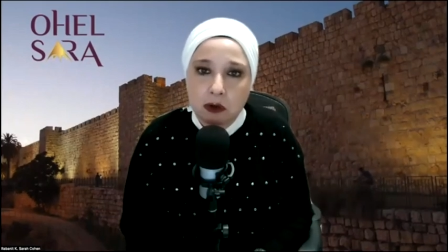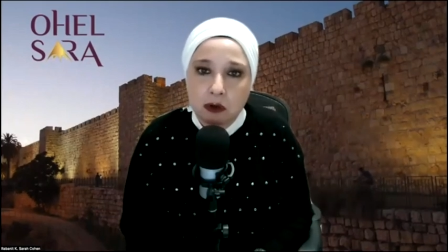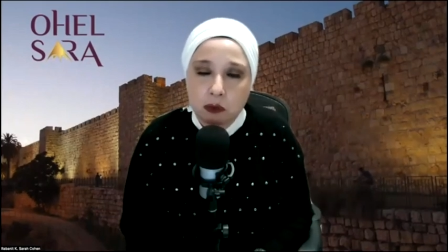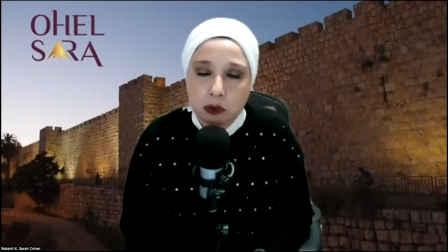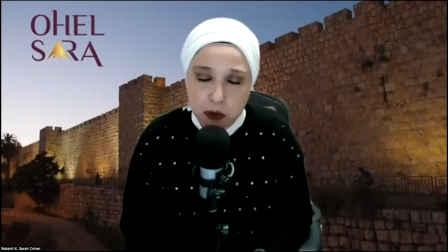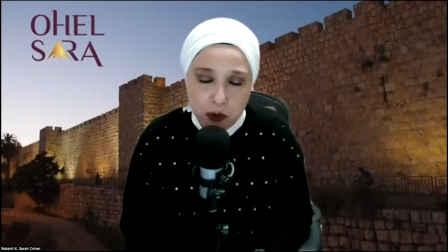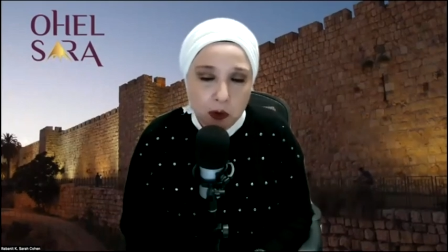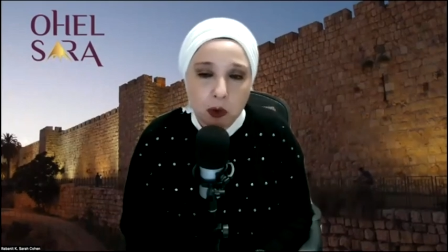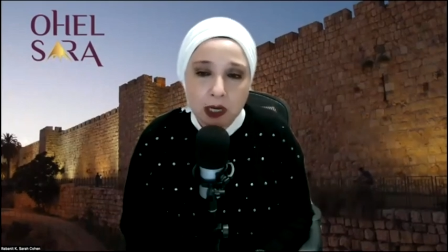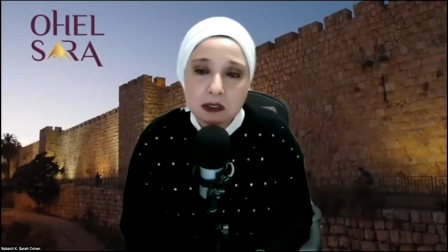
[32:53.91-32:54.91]
But you know
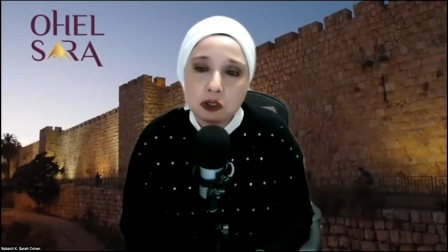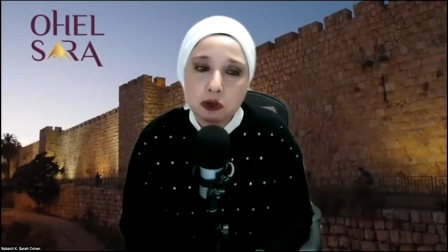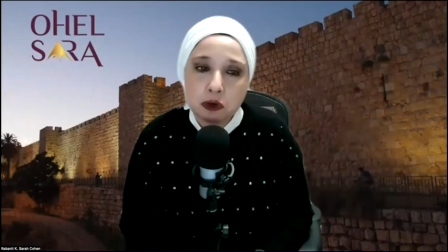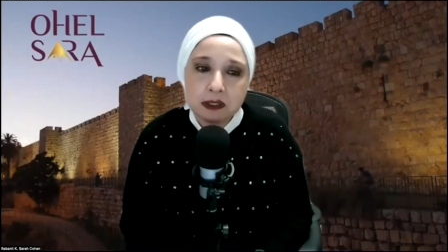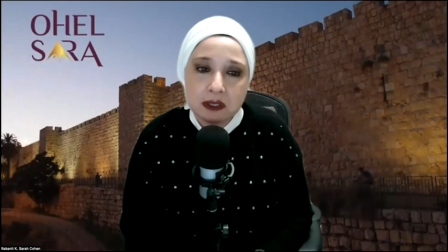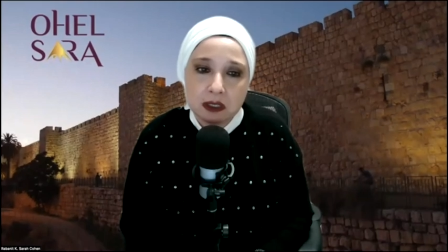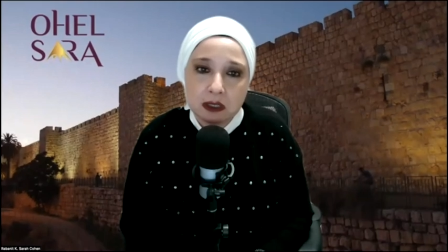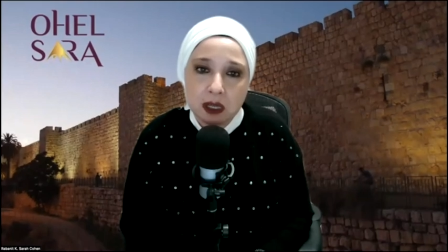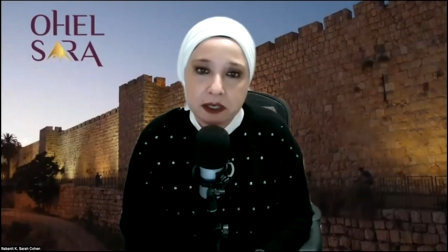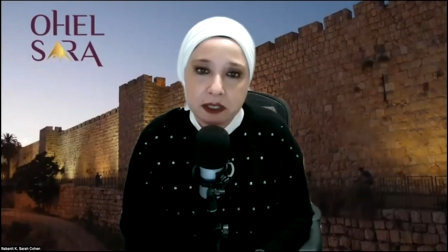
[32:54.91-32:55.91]
who else joins the
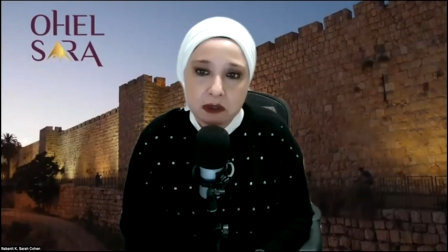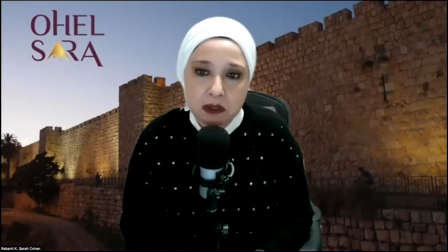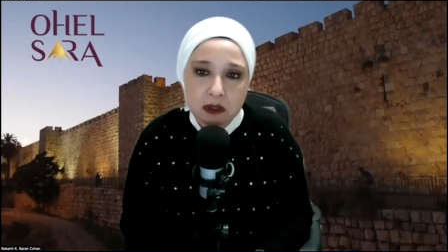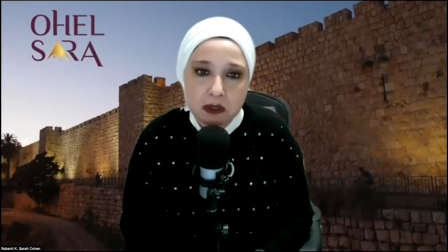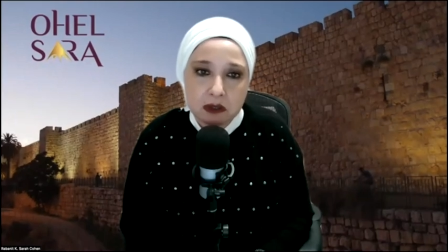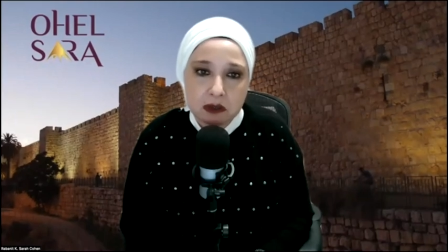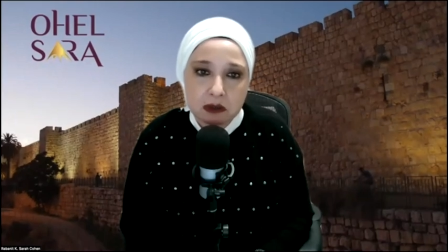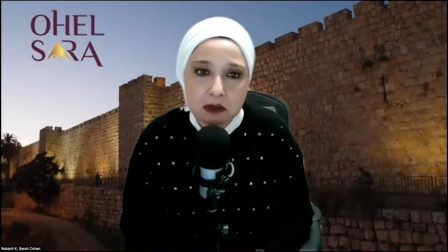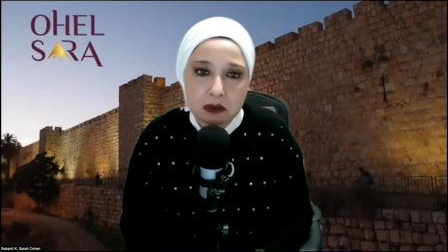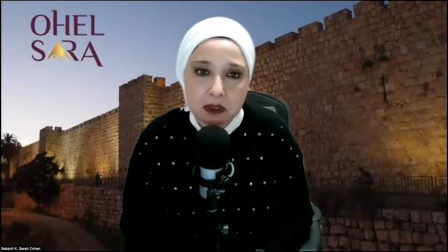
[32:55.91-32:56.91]
alliance?
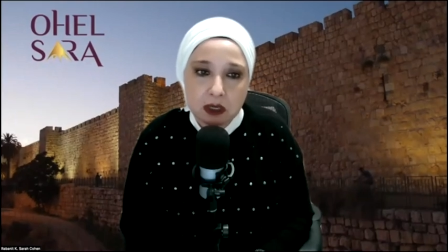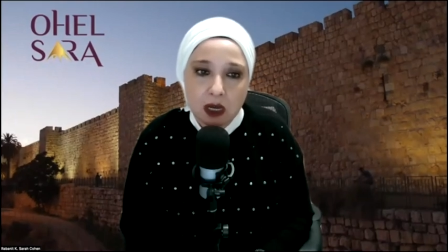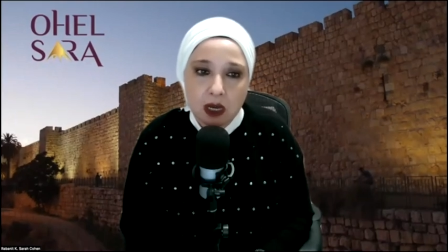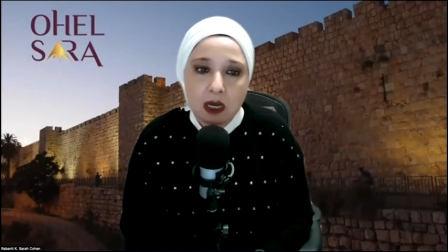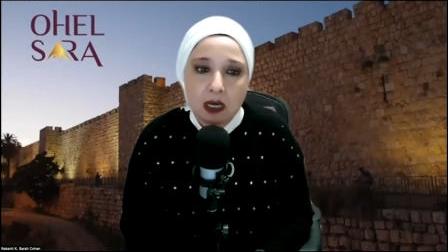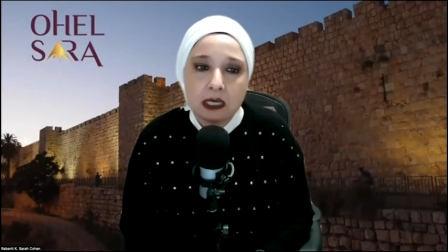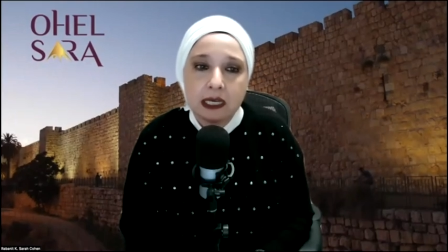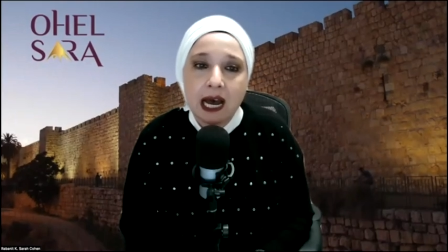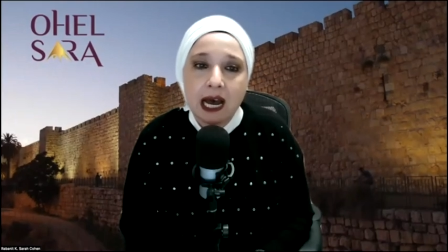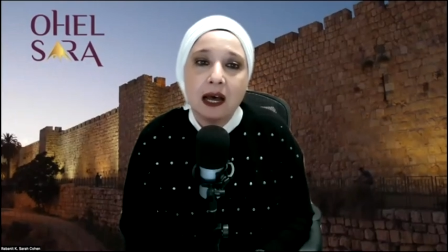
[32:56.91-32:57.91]

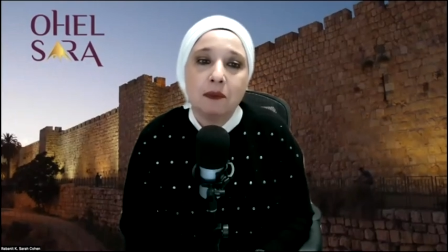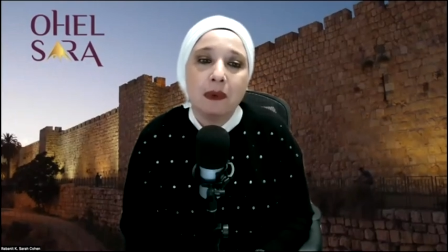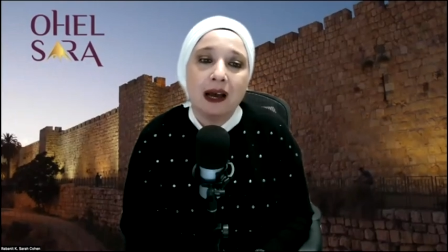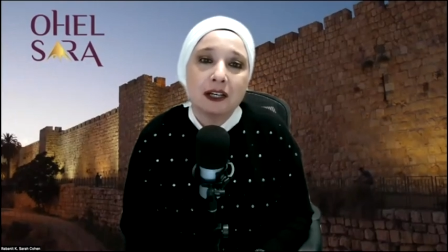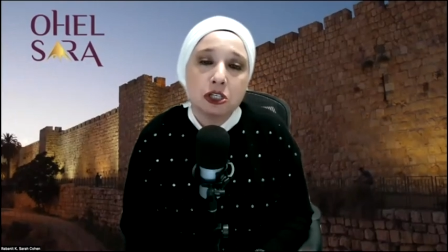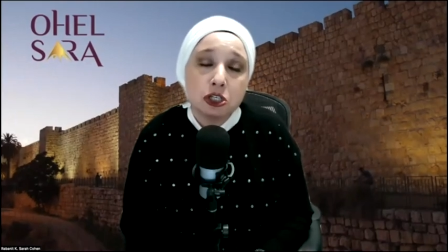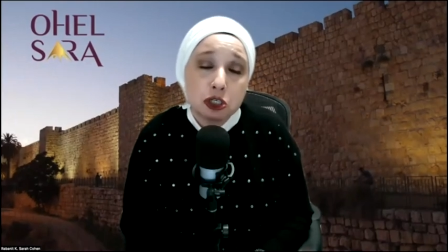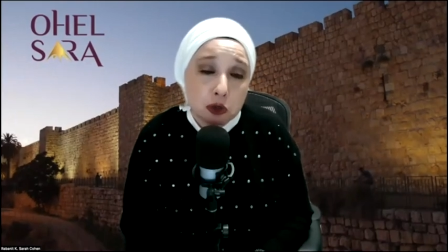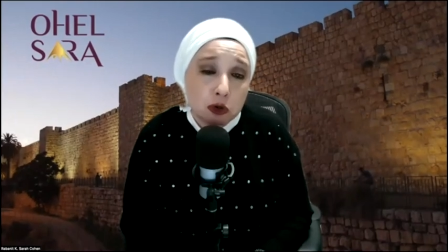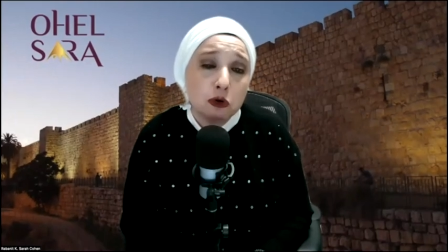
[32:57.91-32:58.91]
Gam
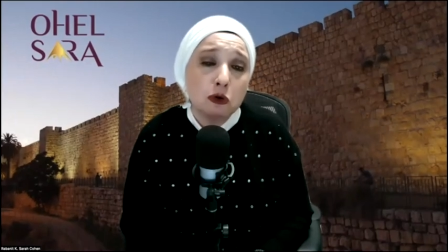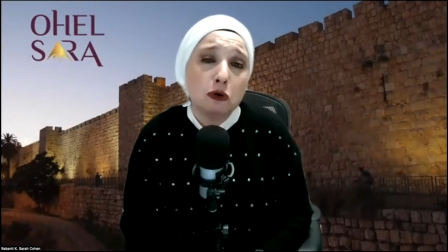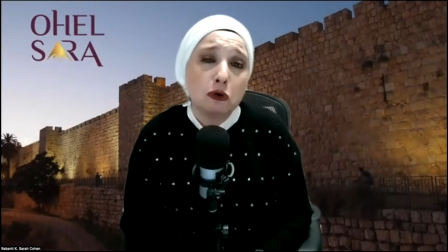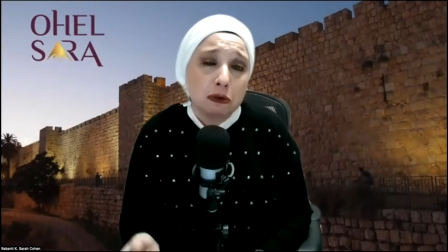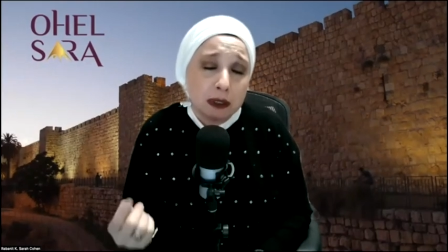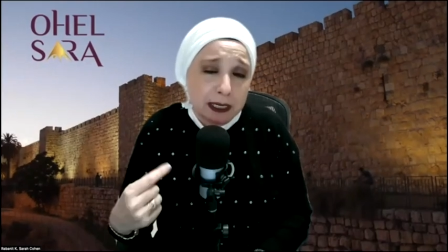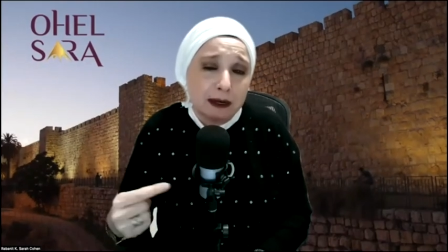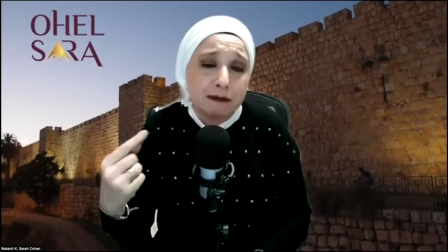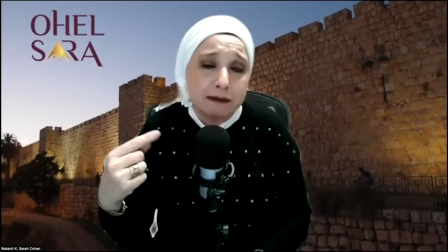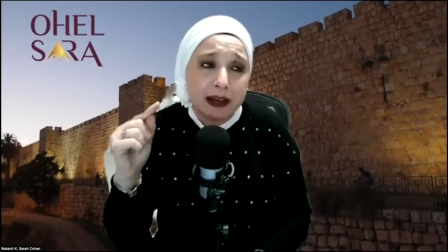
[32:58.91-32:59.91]
Ashur
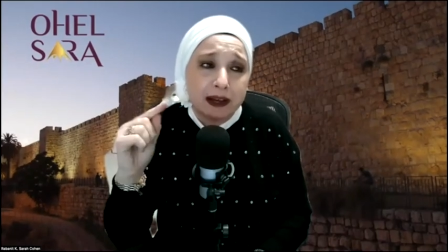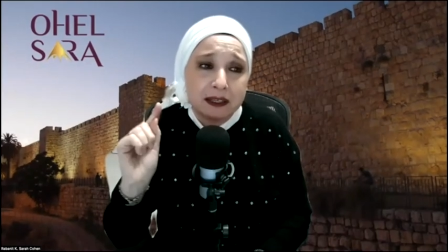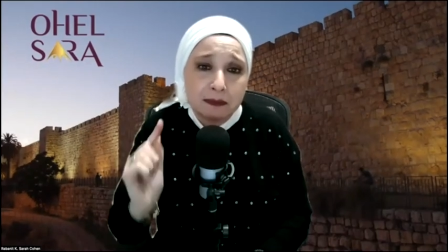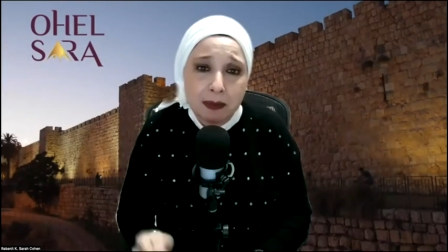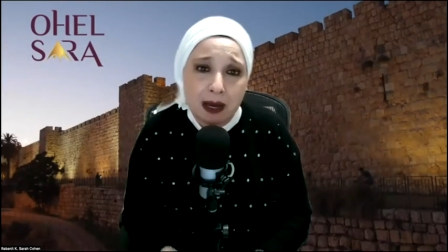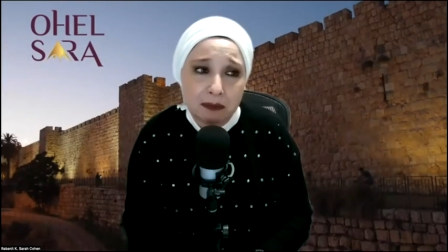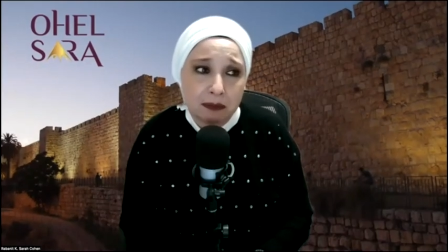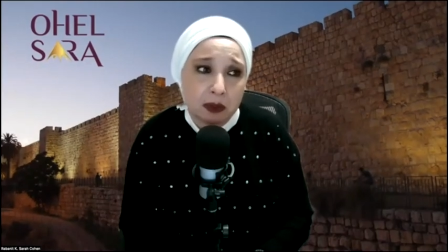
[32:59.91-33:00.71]
Nilva Imam.